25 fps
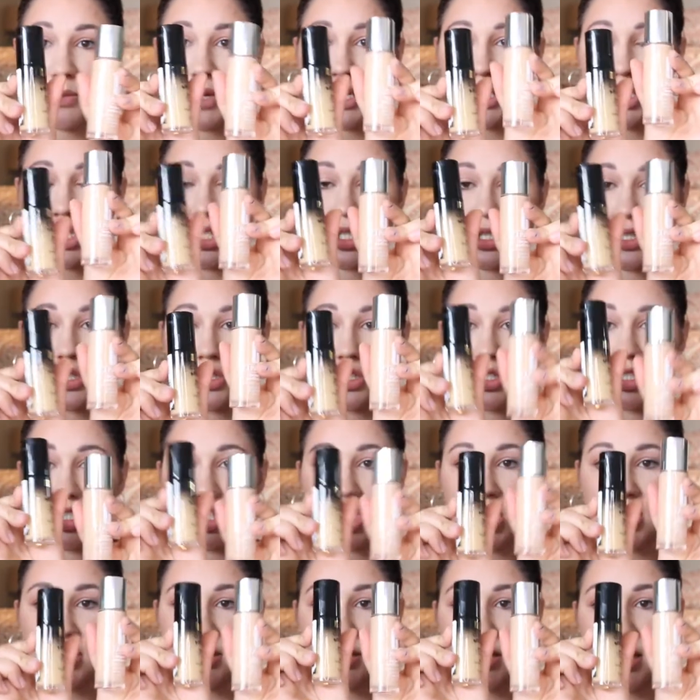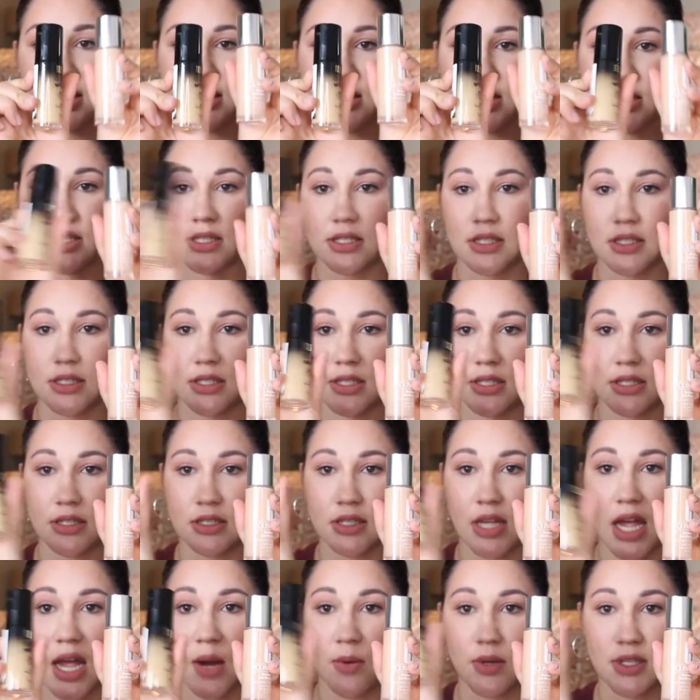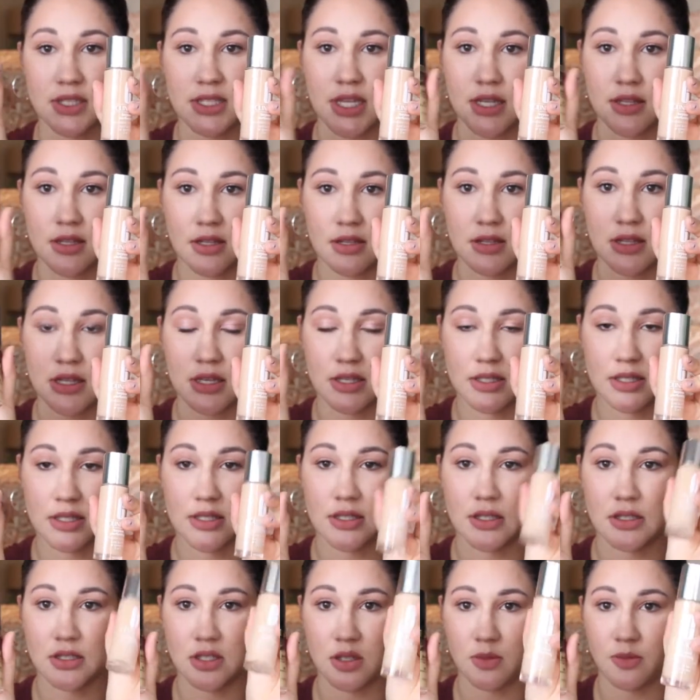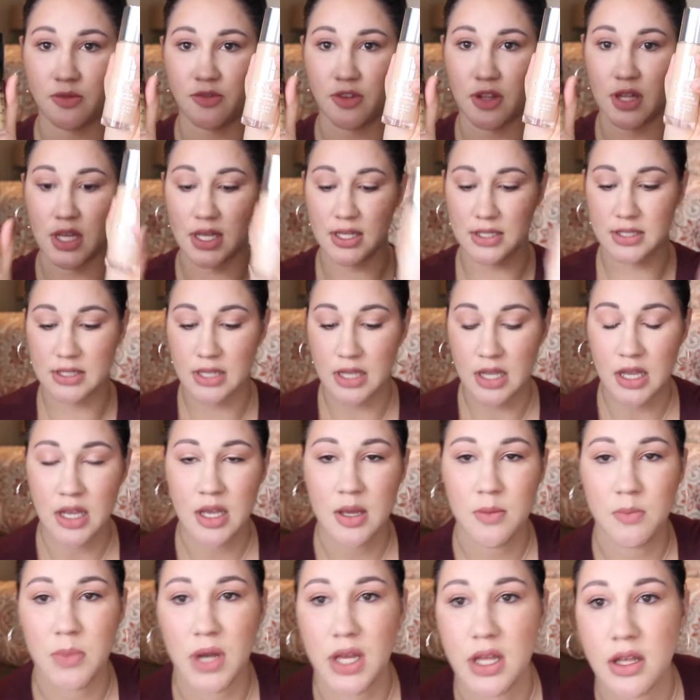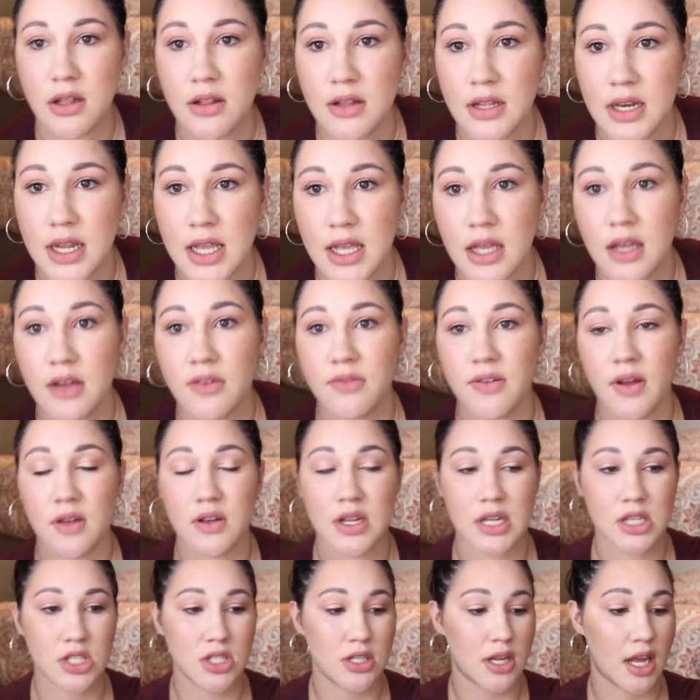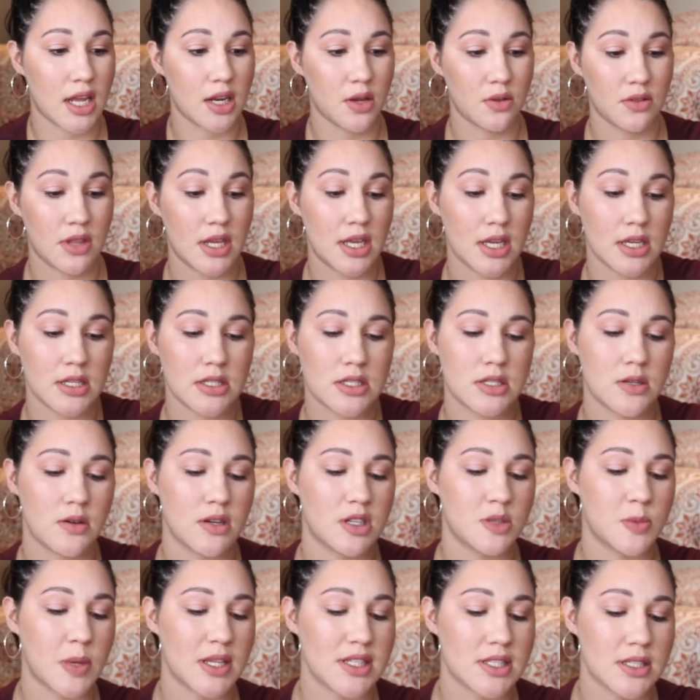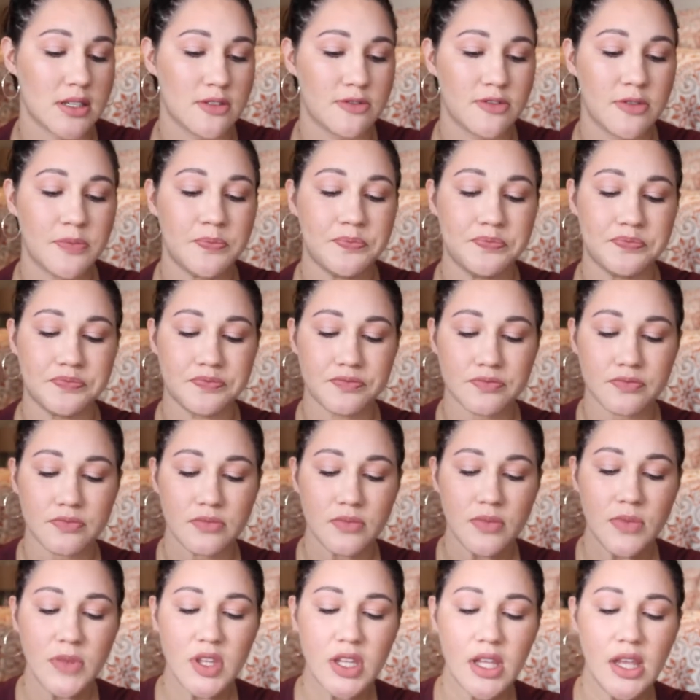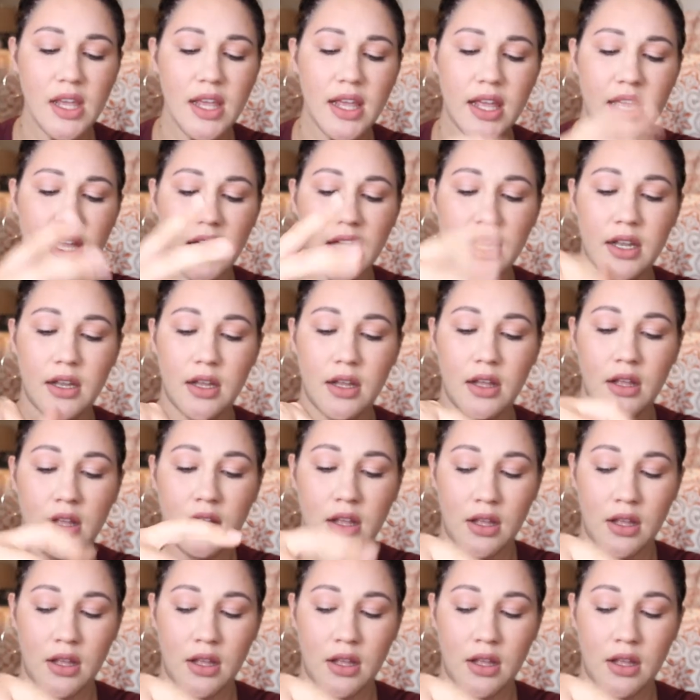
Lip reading: much just like this. This is, I would say that this is a dupe for this, but Clinique foundation I don't think is too expensive. And